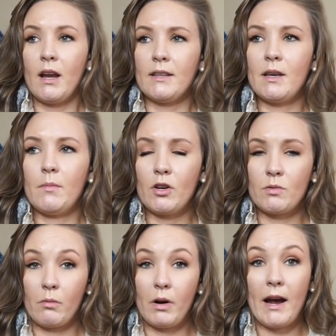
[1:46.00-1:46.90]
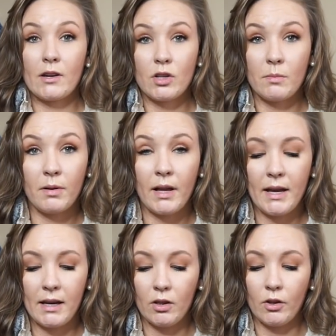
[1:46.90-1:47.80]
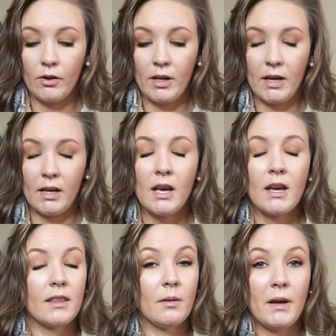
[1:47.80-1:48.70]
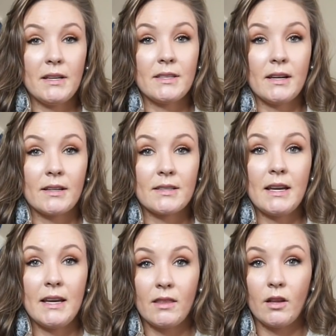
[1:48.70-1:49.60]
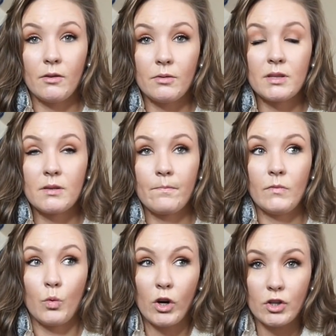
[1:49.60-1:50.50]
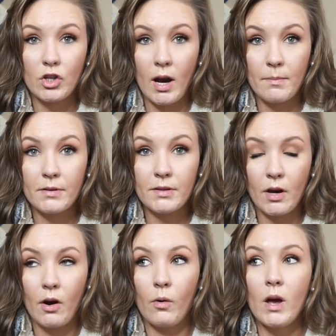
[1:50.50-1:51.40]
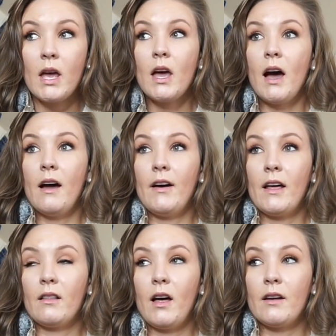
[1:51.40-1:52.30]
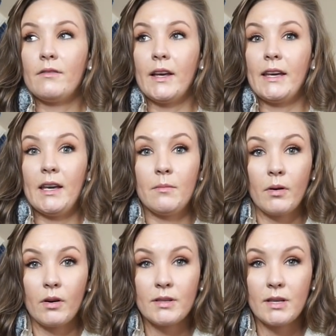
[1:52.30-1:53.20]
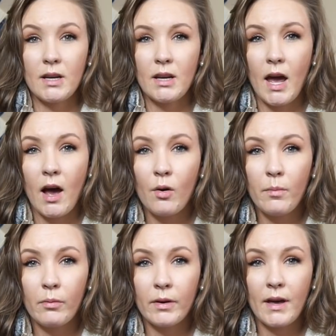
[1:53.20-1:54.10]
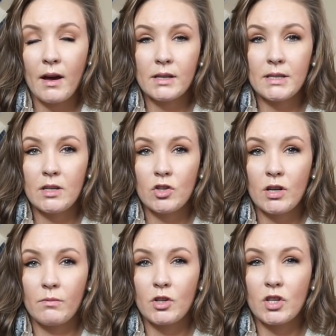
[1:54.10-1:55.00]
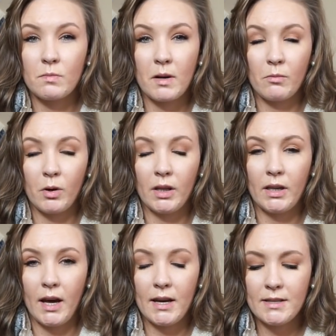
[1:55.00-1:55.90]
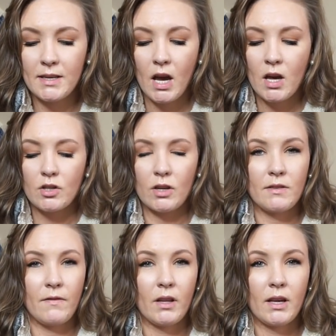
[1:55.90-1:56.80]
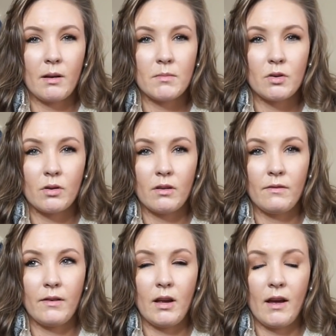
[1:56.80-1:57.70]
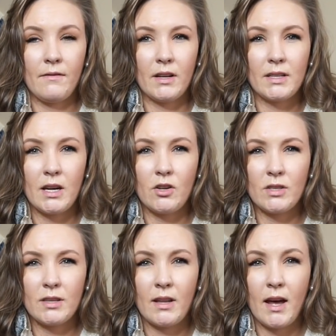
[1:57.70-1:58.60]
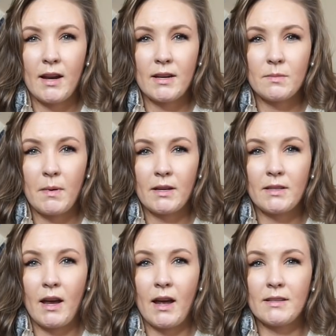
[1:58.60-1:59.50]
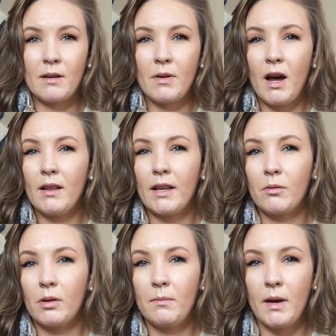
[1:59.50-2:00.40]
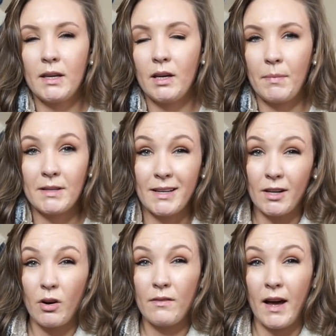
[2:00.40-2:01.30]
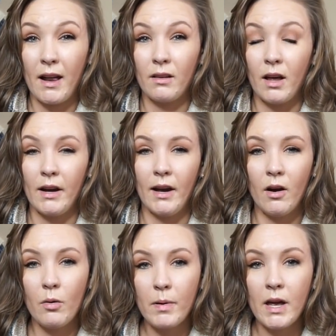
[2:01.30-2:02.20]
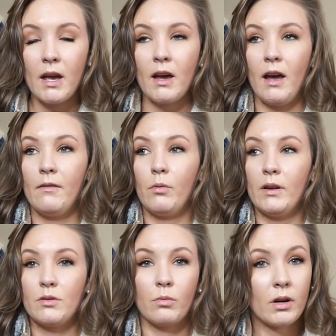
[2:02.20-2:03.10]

not seminars, where we're actually playing and learning the basics in those workshops. So I've had a lot of like in-person help with how to teach it, which has been really nice. So I feel like I'm sort of advantageous in that aspect, as I'm not like really making up as I go. I've had a lot of help. I've went to